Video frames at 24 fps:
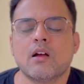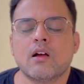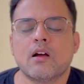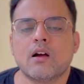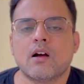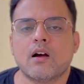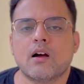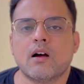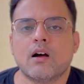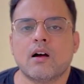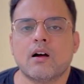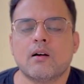
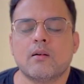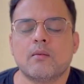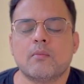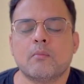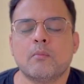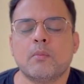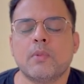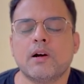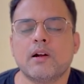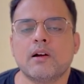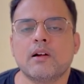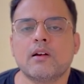
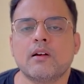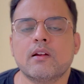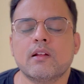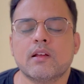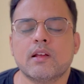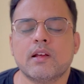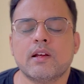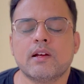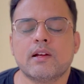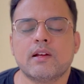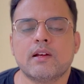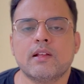but
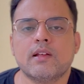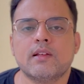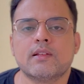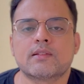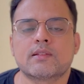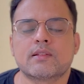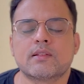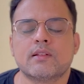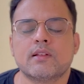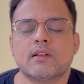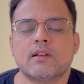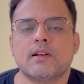
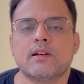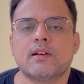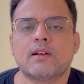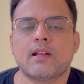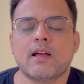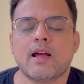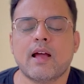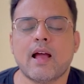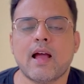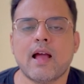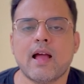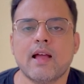it
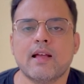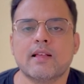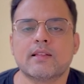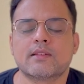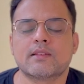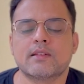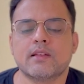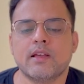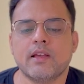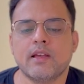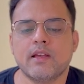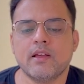
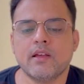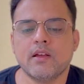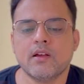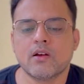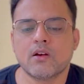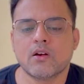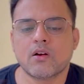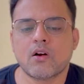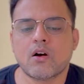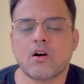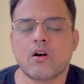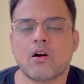has a
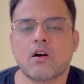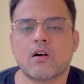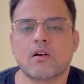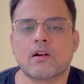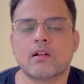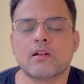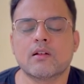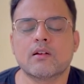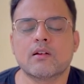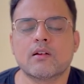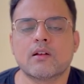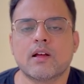
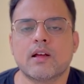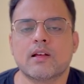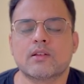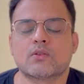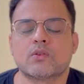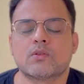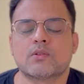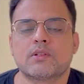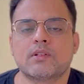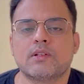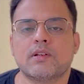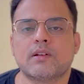order
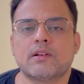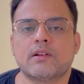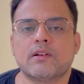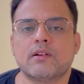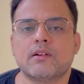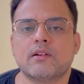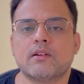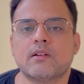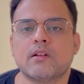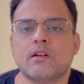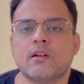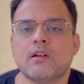
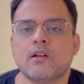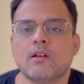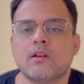associated